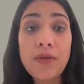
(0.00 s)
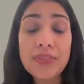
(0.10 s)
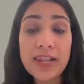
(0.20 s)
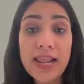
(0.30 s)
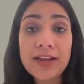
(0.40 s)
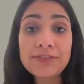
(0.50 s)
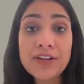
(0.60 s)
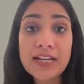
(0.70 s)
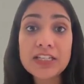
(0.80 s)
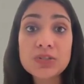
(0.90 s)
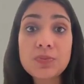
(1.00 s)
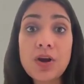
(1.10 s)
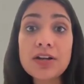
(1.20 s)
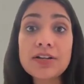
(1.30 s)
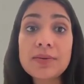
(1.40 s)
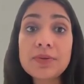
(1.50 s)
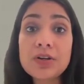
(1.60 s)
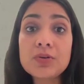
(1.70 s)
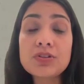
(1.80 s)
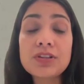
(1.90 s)
on the left and the smaller number
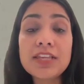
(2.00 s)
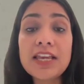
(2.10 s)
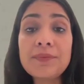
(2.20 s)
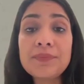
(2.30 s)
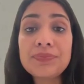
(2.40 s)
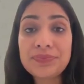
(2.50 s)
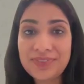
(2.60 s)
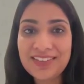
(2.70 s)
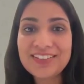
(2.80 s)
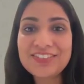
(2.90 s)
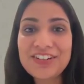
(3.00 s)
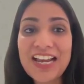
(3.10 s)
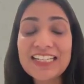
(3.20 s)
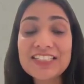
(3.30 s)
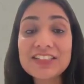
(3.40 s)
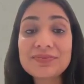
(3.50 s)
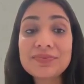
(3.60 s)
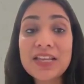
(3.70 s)
goes on the right.